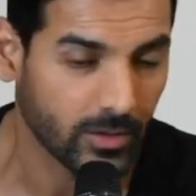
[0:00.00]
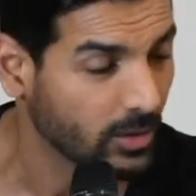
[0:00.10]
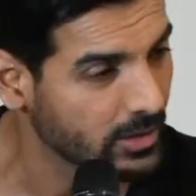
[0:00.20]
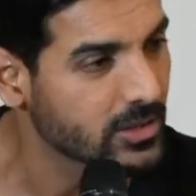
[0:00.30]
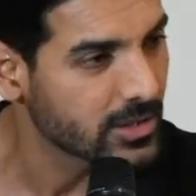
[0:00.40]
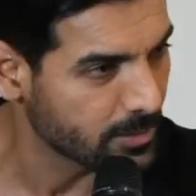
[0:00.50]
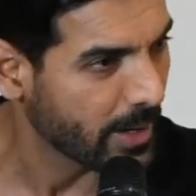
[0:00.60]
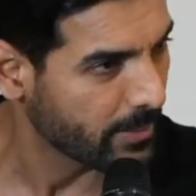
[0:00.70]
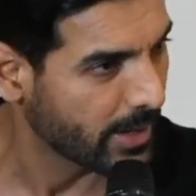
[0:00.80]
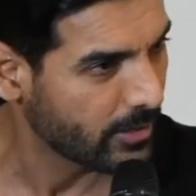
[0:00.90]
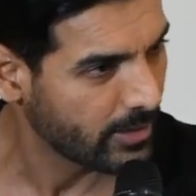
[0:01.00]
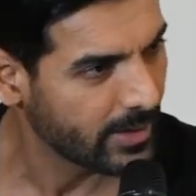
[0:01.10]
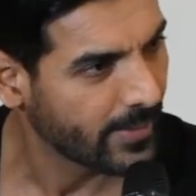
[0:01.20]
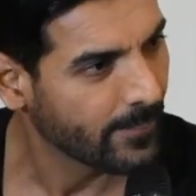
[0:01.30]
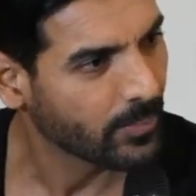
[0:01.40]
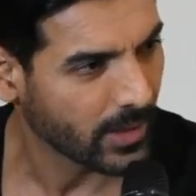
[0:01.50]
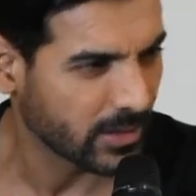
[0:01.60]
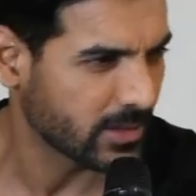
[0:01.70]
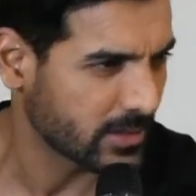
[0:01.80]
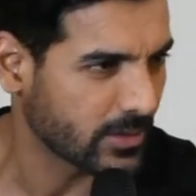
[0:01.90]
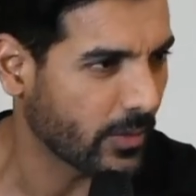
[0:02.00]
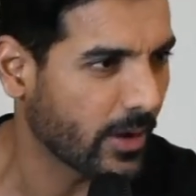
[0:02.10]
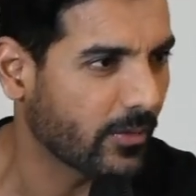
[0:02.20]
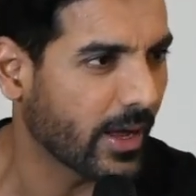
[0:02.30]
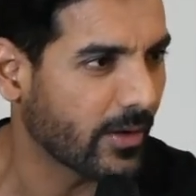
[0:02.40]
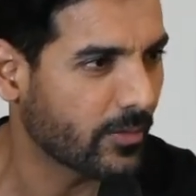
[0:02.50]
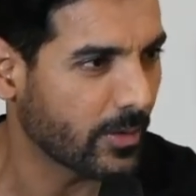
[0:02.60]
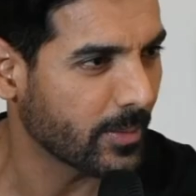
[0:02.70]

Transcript: With no disrespect meant to it, it's just a way of life.